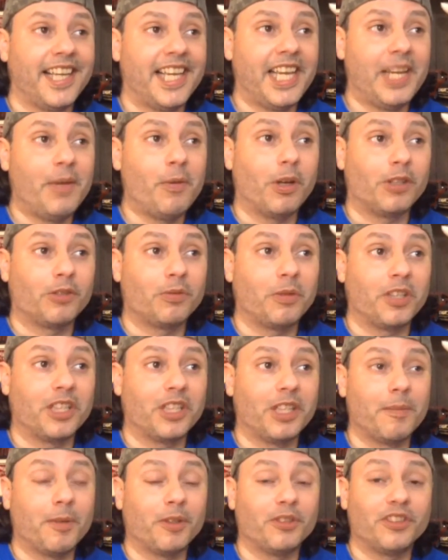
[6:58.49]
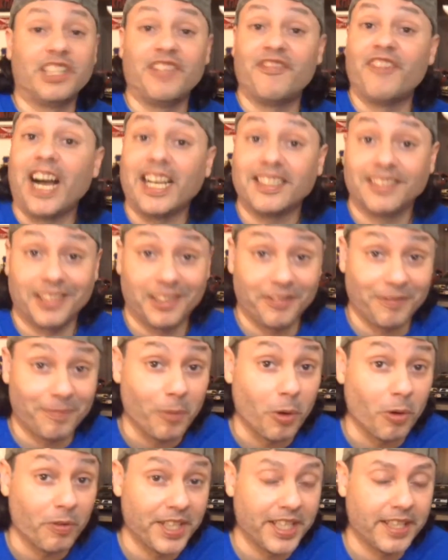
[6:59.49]
it was one of the most divisive
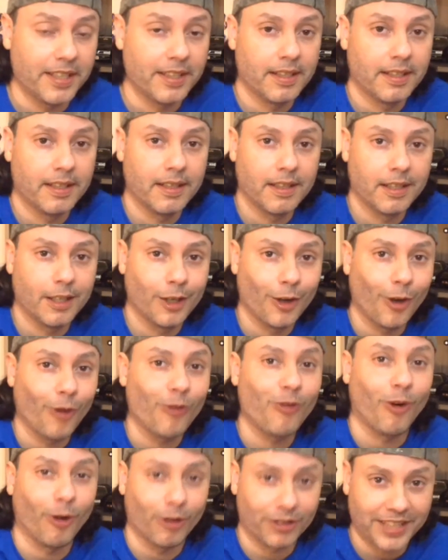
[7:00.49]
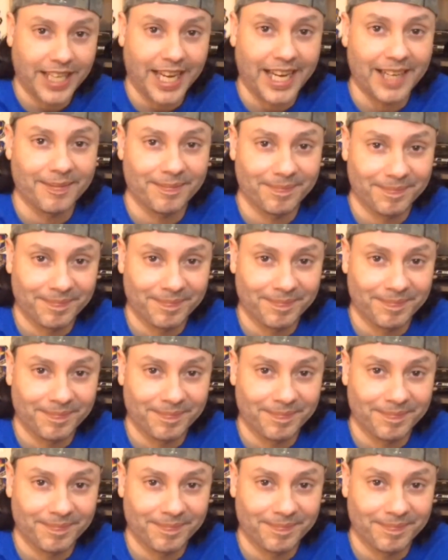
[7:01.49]
movie of all time.